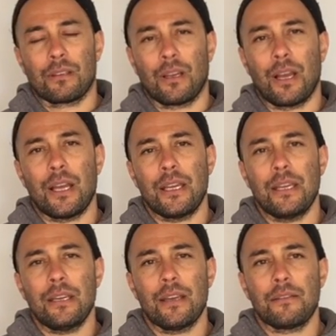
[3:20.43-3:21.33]

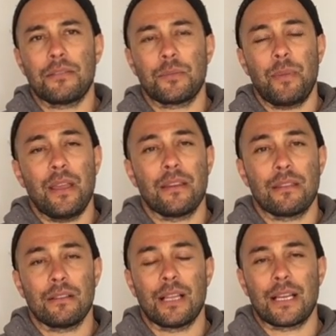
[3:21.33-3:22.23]
I have spent
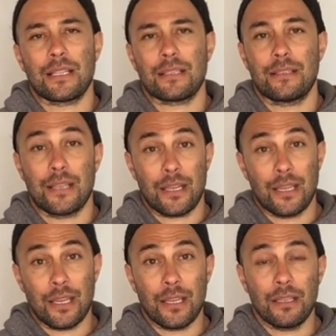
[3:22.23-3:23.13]
the last
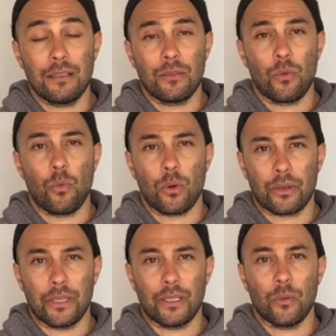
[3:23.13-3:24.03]
decade
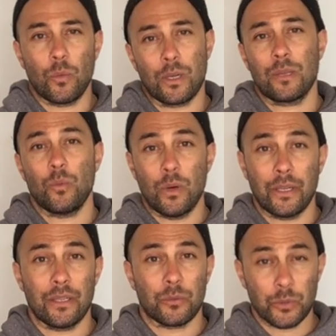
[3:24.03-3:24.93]
working
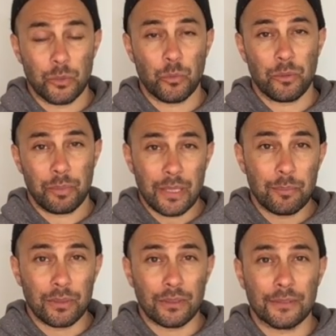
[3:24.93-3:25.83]
one-on-one in a room with
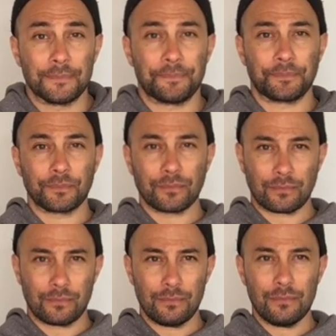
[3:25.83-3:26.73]
people.
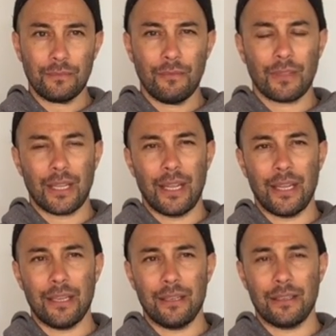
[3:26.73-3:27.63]

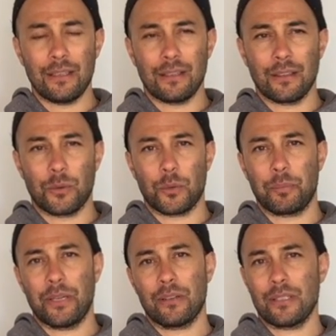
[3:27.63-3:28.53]
And there were
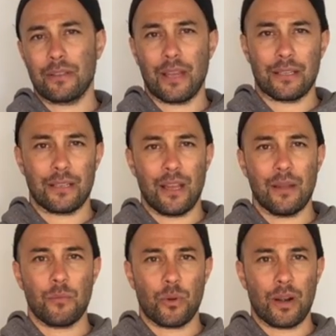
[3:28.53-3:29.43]
periods of that
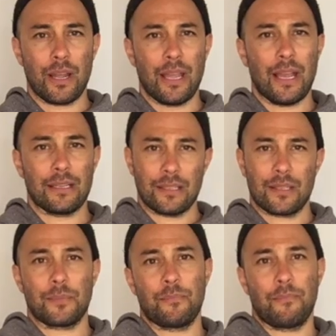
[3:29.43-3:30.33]
time where I had to
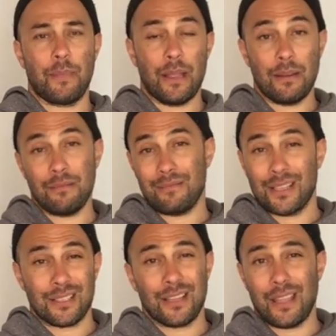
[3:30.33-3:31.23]
spend,
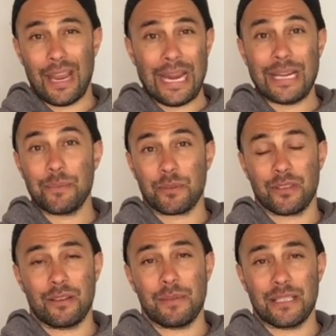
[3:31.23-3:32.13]
let's say,
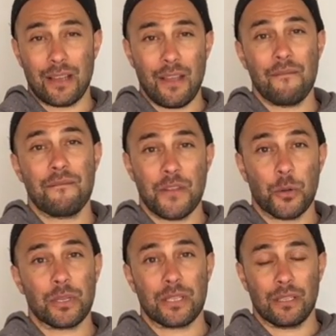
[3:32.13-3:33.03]
80% of my time
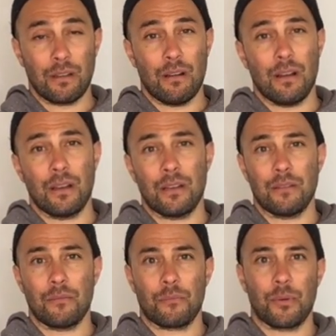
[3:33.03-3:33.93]
focusing
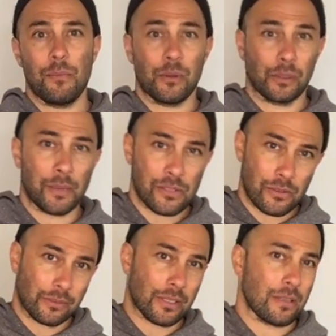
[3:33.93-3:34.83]
on promoting my
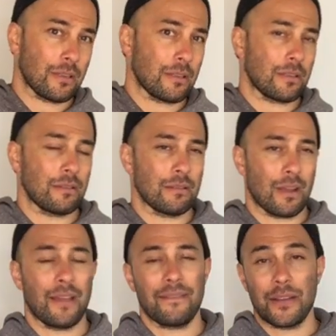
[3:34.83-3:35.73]
services, and
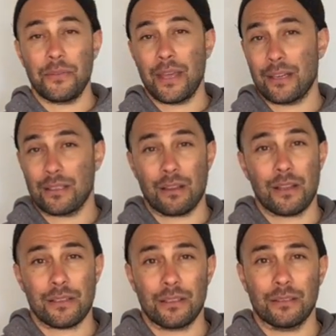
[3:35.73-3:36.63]
I found that
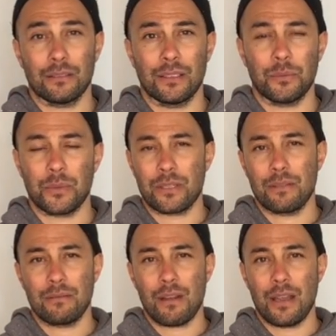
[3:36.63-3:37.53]
exhausting. It
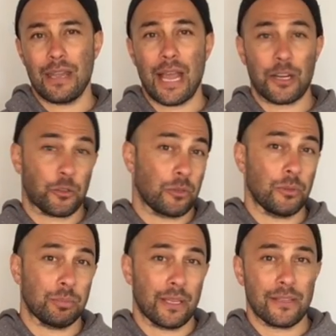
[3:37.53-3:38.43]
wasn't a natural
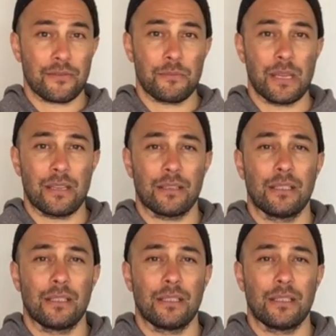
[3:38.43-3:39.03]
place for me.